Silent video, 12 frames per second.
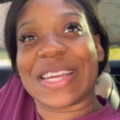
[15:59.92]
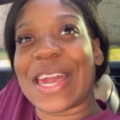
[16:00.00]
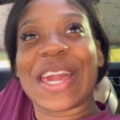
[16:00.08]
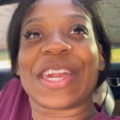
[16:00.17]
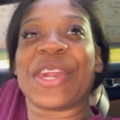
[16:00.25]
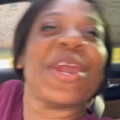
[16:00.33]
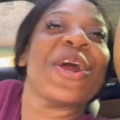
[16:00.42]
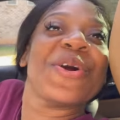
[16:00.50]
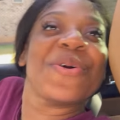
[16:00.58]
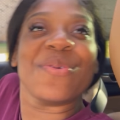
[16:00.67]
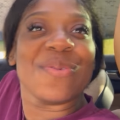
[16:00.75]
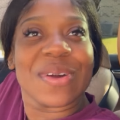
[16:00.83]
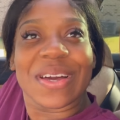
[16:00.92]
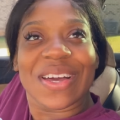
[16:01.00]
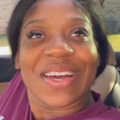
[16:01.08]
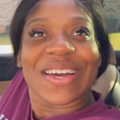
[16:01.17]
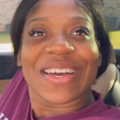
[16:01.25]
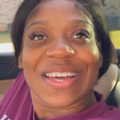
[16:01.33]
get cute.
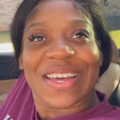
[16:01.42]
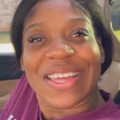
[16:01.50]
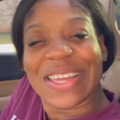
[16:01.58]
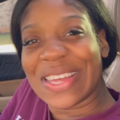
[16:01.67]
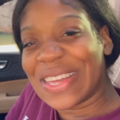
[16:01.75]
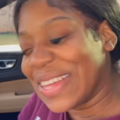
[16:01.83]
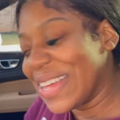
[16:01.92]
It's all well.